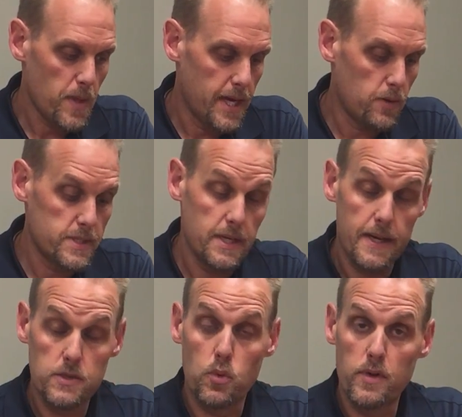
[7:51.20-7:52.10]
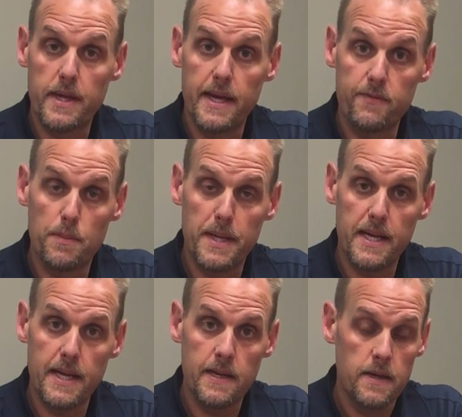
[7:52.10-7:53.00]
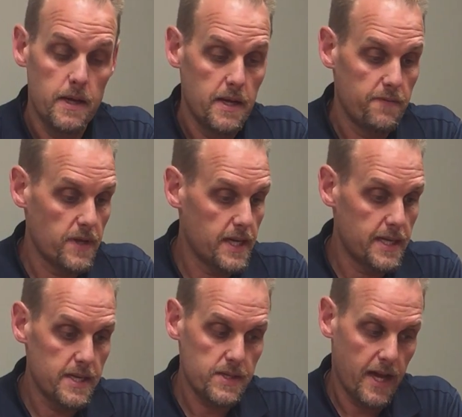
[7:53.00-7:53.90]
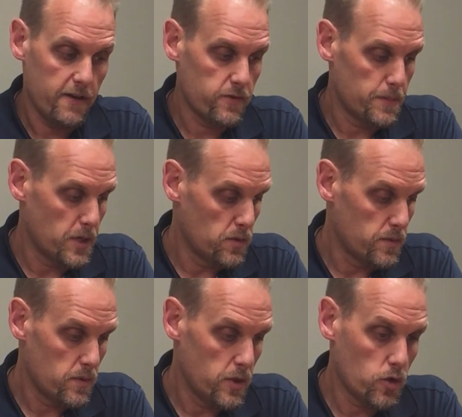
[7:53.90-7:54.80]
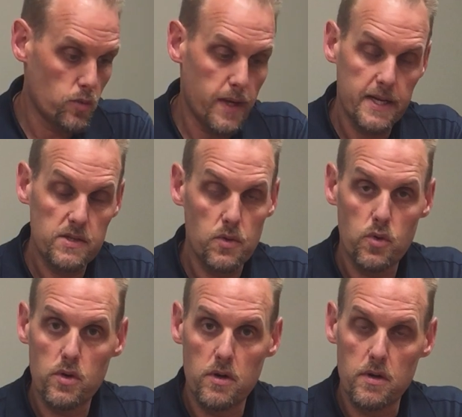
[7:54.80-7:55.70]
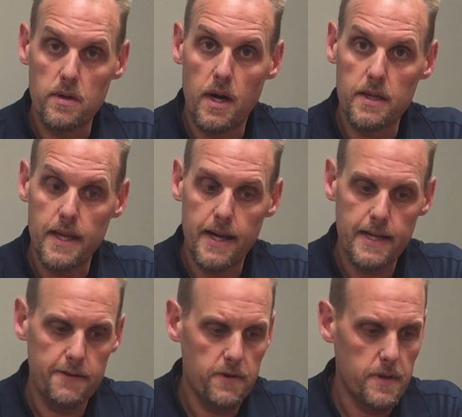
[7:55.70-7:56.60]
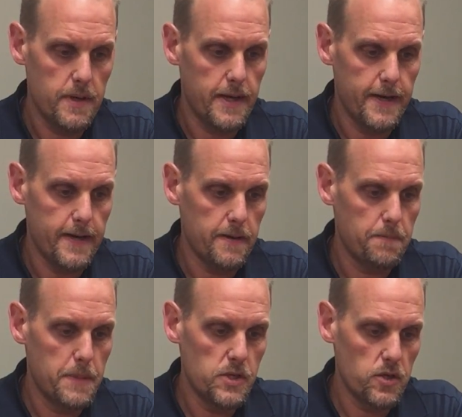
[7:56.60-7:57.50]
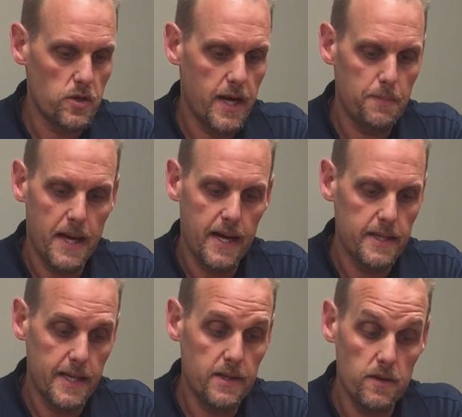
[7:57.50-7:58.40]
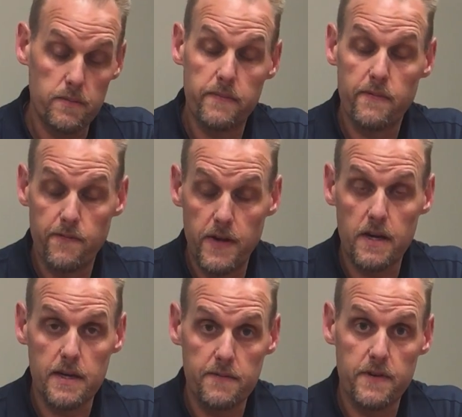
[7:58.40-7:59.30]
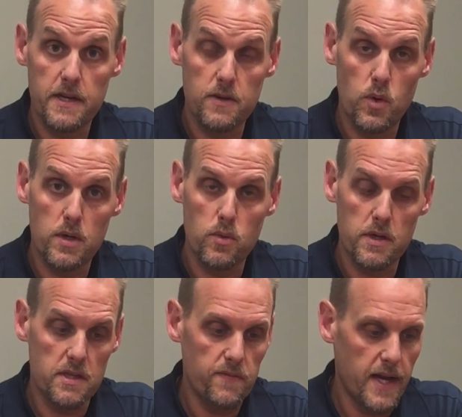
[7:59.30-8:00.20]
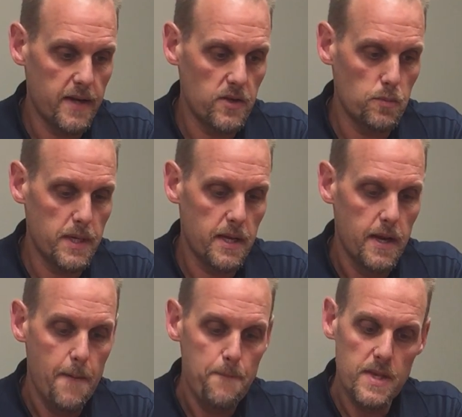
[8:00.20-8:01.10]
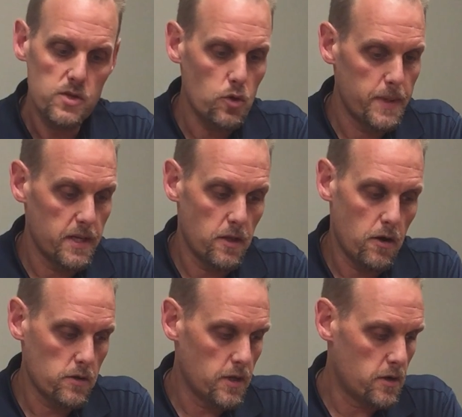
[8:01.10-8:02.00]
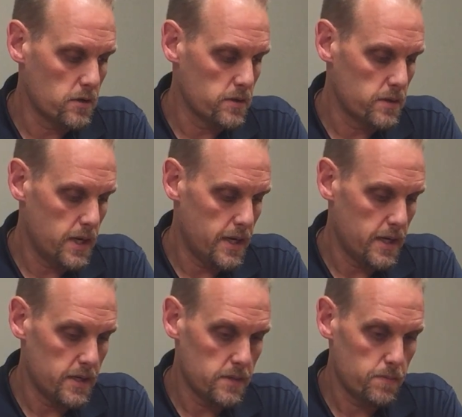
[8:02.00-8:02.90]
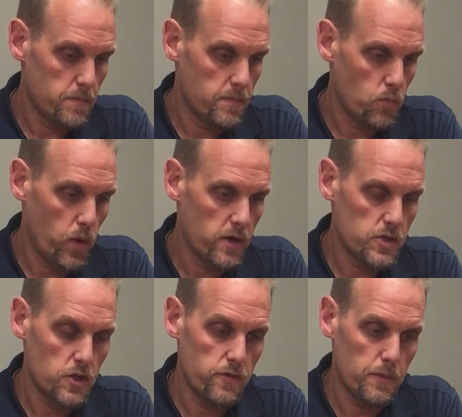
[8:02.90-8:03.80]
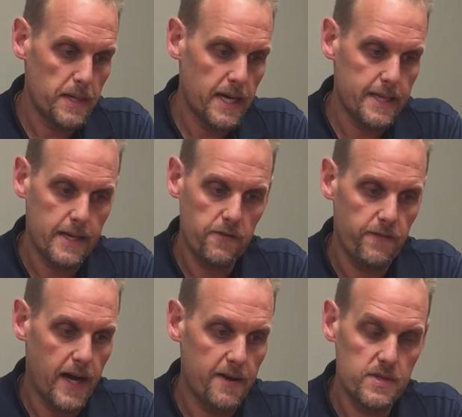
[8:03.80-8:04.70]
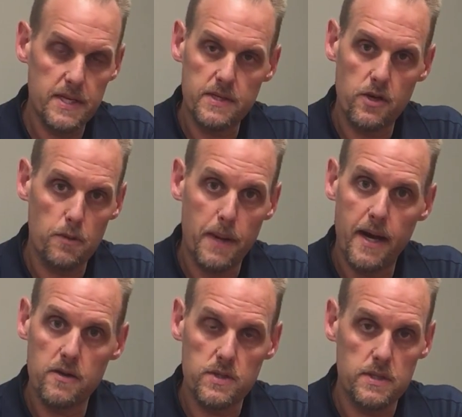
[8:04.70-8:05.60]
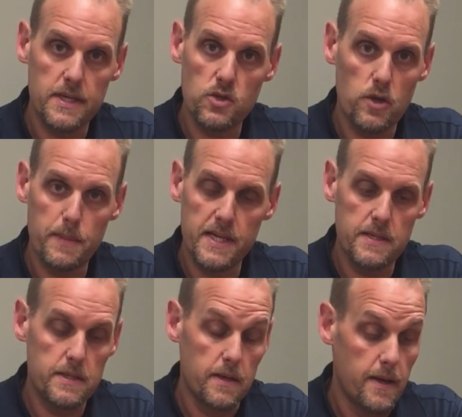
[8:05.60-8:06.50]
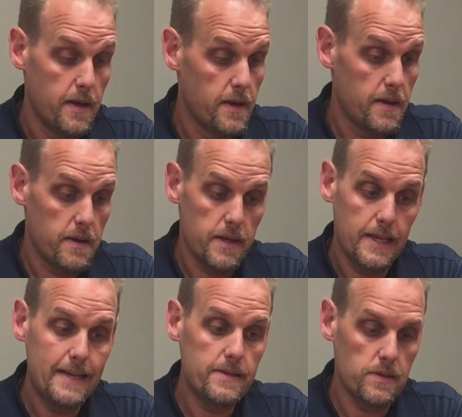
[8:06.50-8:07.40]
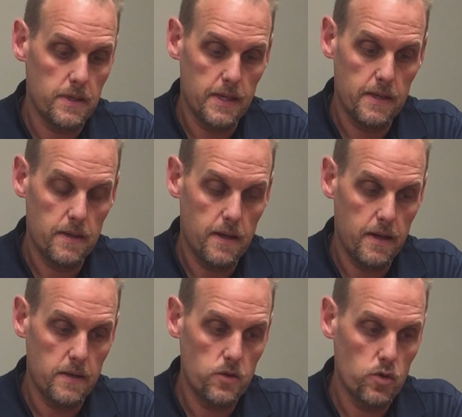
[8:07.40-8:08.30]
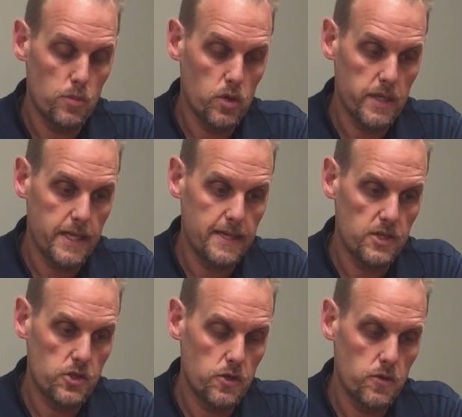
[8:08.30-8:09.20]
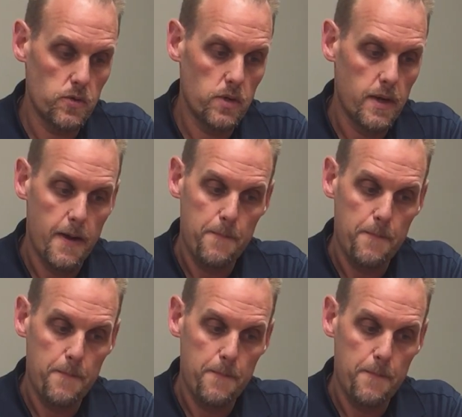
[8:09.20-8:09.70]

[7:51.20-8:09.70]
And I would say it's worth every penny. If you get a discount from your local running store or online even, be sure to grab that. And then they're very, very well worth the value. But this is going to be a long wear shoe for me. I think 500-600 miles is going to be easily doable in this shoe.